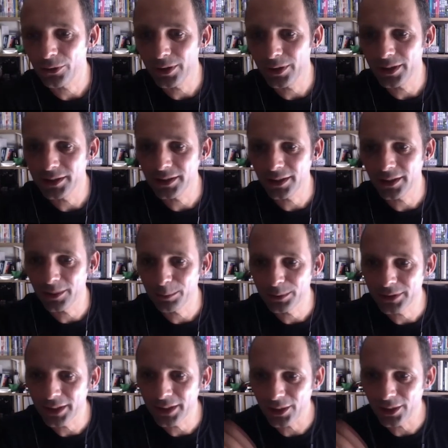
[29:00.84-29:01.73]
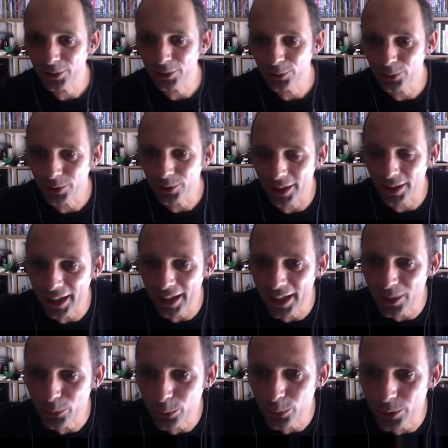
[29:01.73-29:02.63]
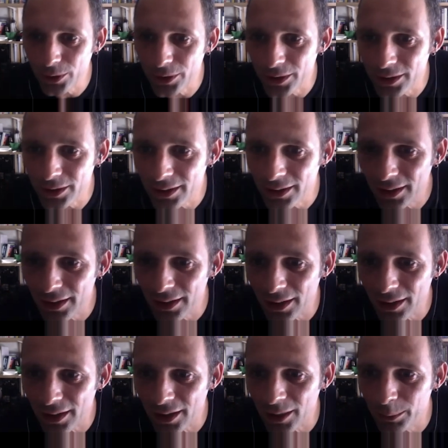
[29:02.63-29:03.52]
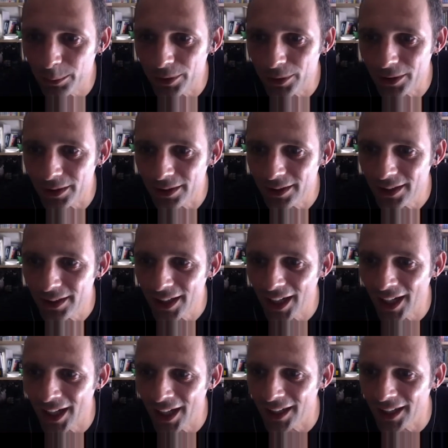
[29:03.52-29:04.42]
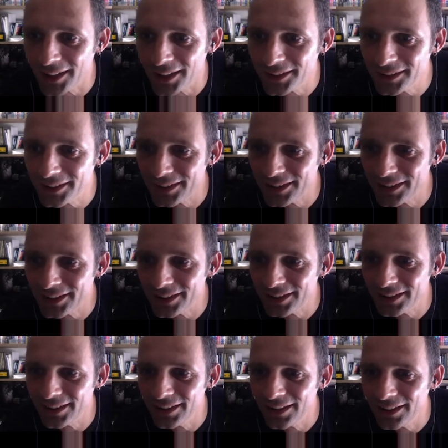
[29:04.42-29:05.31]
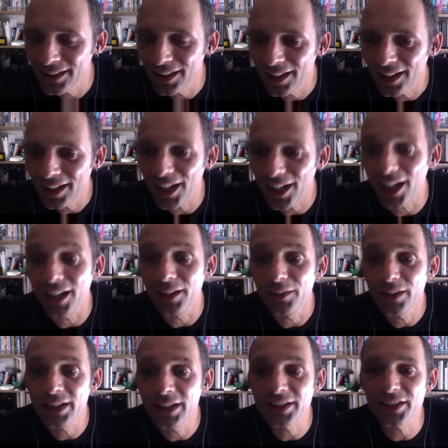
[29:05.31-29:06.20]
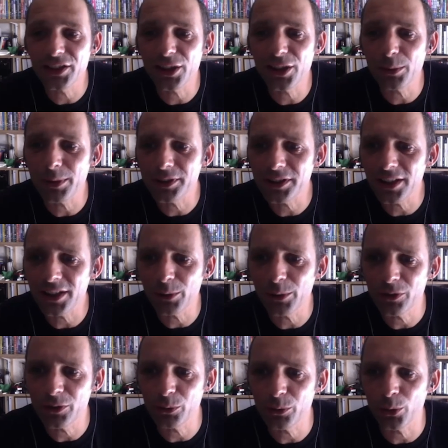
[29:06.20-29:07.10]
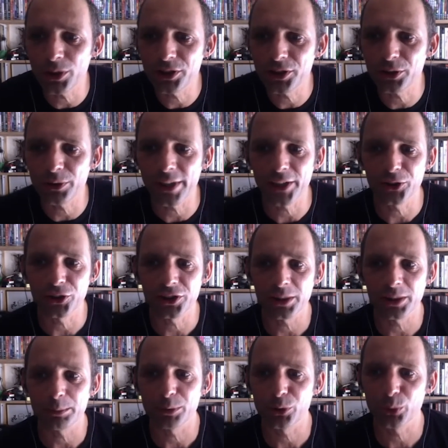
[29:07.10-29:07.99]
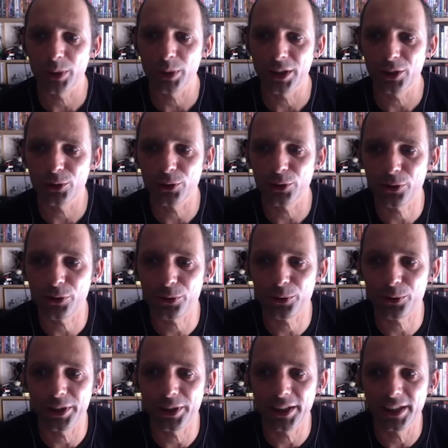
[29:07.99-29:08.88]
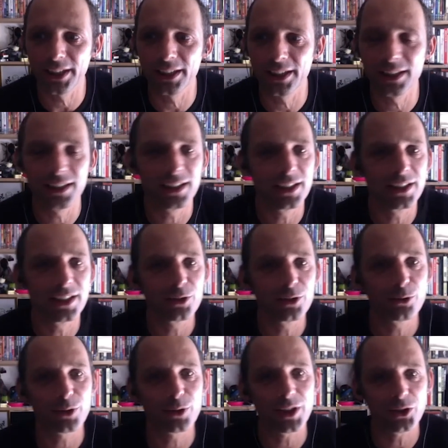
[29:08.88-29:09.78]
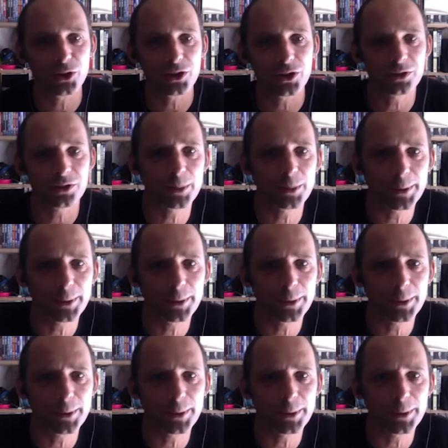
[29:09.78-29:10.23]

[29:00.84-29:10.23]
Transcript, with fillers: through these in no particular order. Edward Hubbard asks, is this a good one to start with? What is the relationship between your three features,